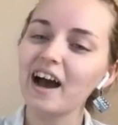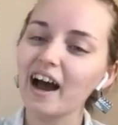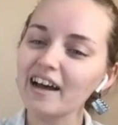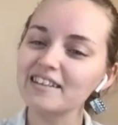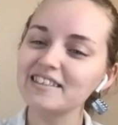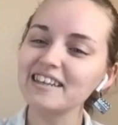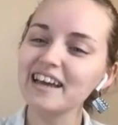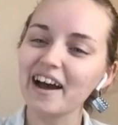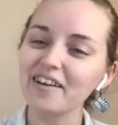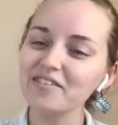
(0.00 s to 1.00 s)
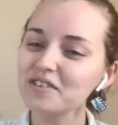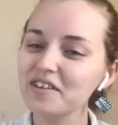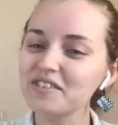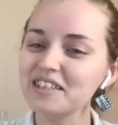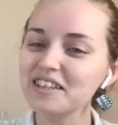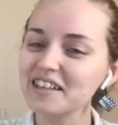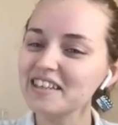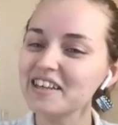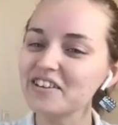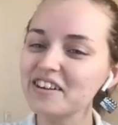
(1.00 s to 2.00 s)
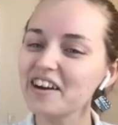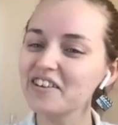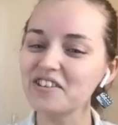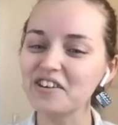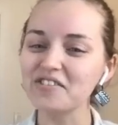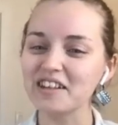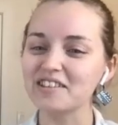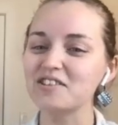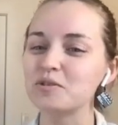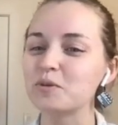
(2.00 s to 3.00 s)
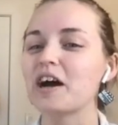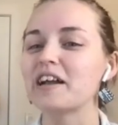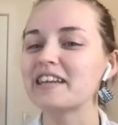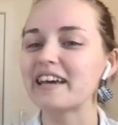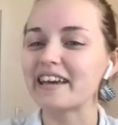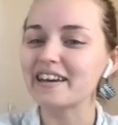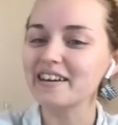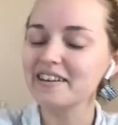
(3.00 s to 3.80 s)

I see, after what I've seen on the internet, I don't know if that's a super hot take.